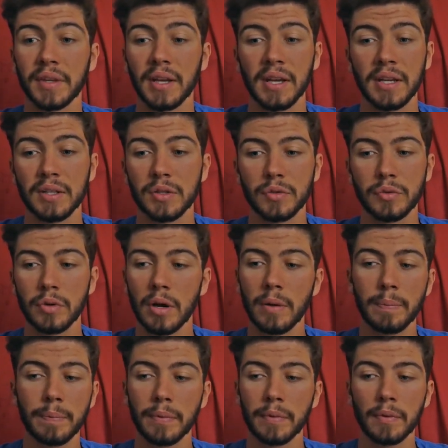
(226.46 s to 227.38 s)
it
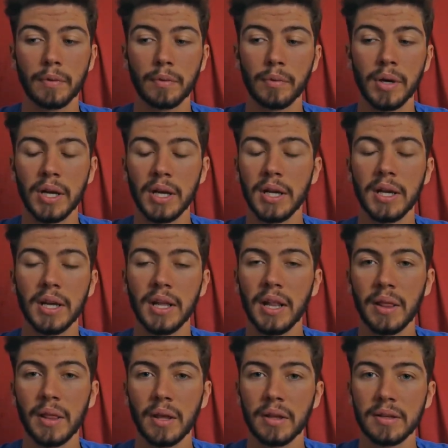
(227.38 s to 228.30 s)
dropped really
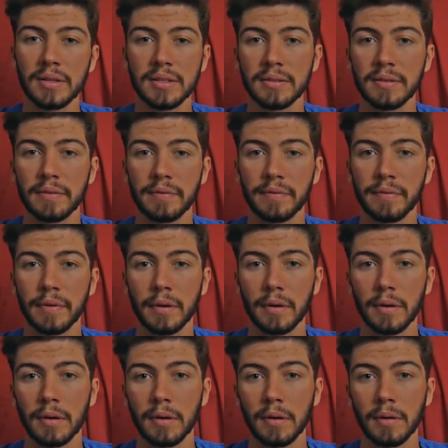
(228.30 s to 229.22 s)
enough
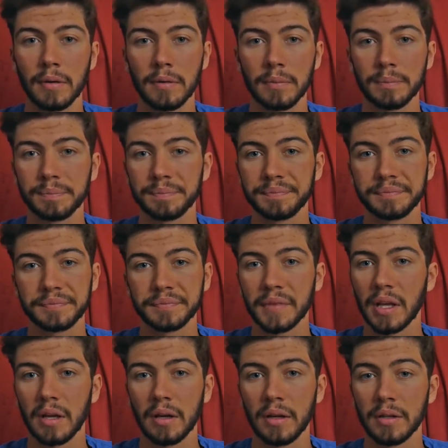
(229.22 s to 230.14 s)
for
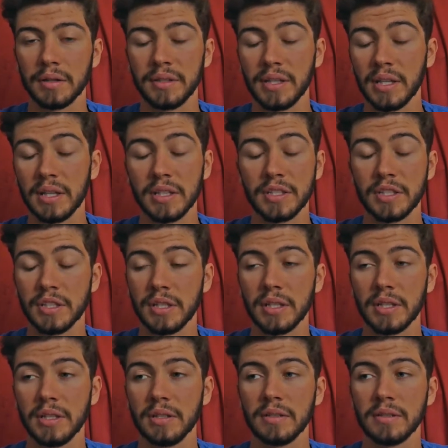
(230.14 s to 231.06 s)

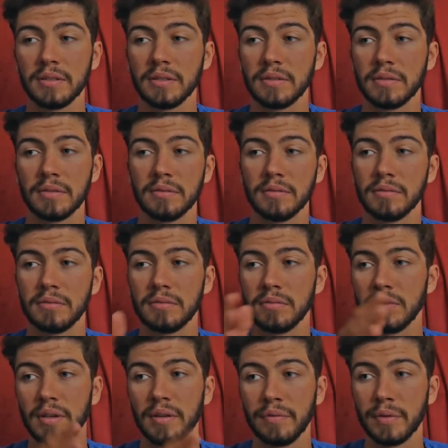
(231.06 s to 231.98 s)
DLG
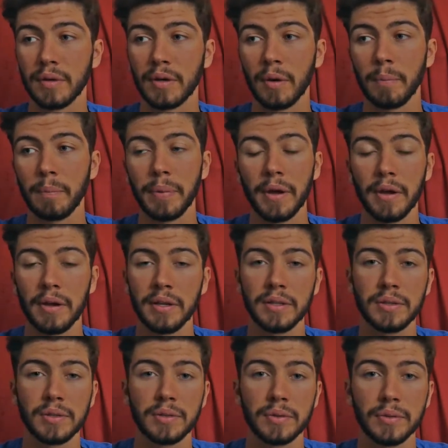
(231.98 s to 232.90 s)
if you compare
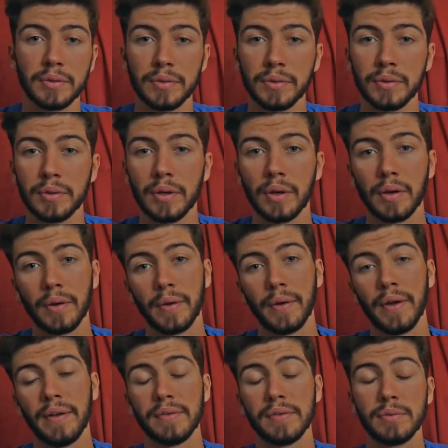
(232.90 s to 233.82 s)
it to
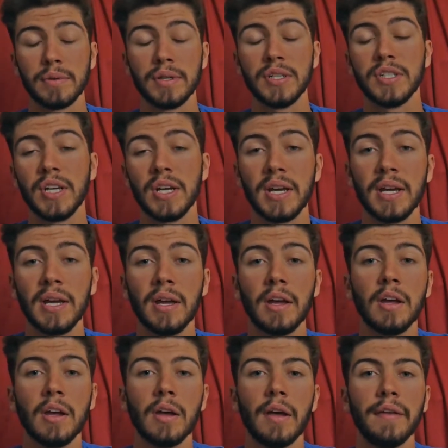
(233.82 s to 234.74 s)
F3J.
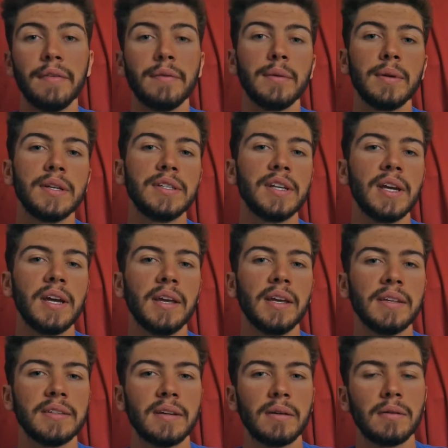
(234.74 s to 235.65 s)
F3J
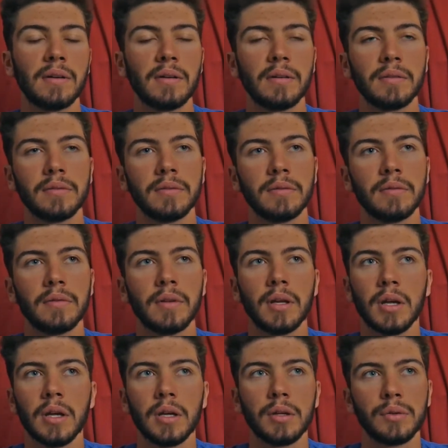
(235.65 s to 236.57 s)
is around
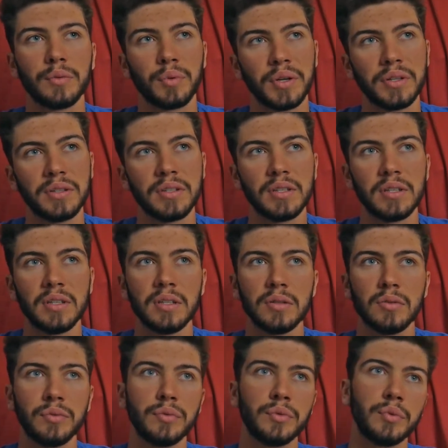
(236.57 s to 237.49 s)

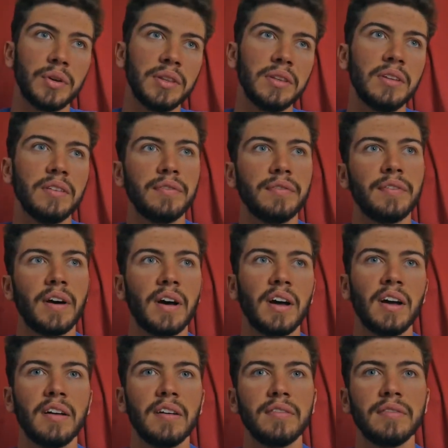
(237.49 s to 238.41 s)
20 to
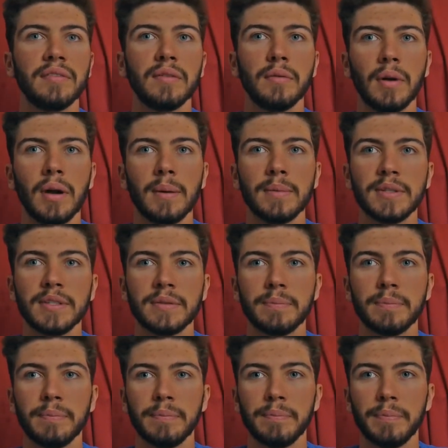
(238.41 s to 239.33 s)
25
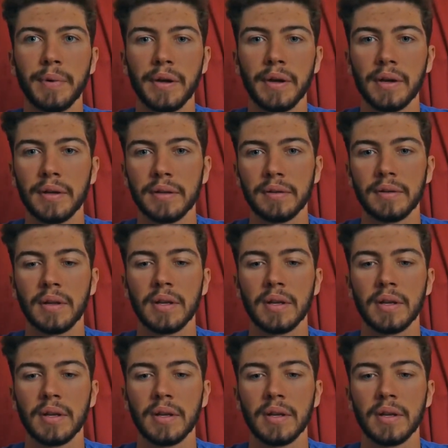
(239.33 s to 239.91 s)
grams per